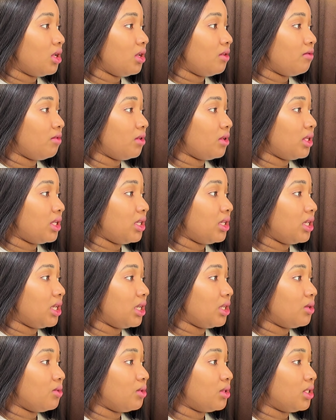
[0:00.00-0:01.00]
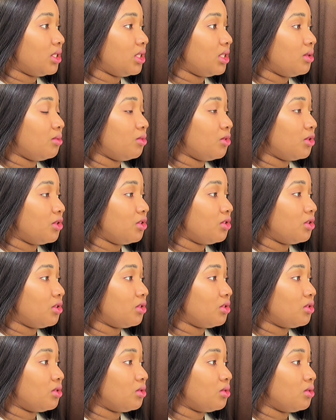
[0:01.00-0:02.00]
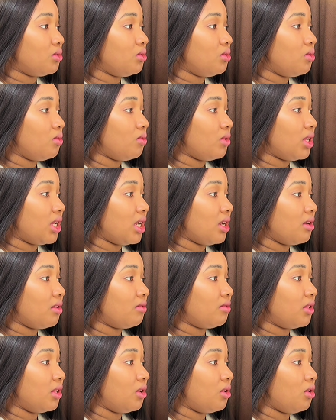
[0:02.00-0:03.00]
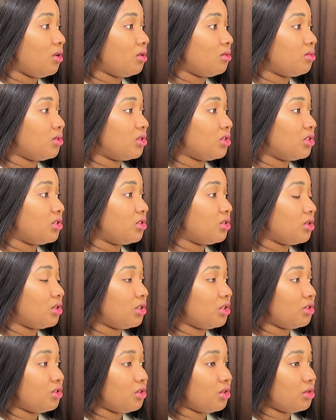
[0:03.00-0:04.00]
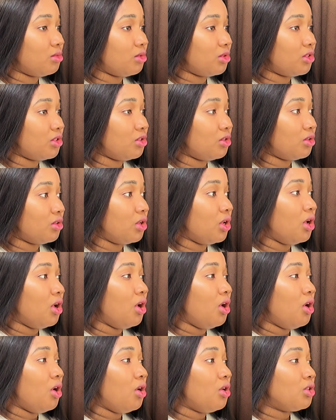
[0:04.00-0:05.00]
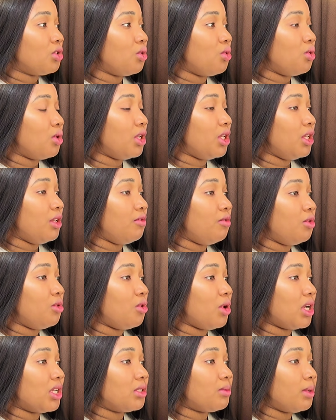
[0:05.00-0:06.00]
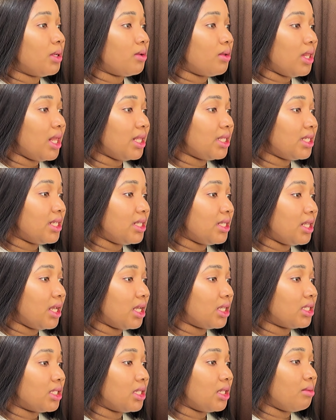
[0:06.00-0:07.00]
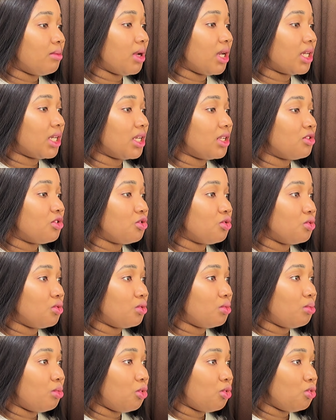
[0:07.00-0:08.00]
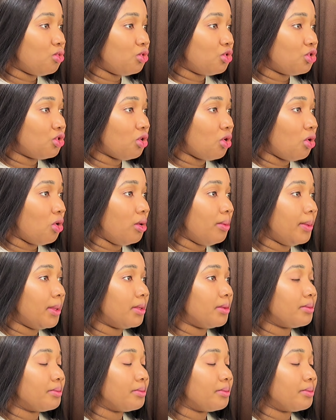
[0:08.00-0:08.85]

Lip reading: If you click here, you see the position tool. We have the long position, the short position. So if you are speculating that the market should push up,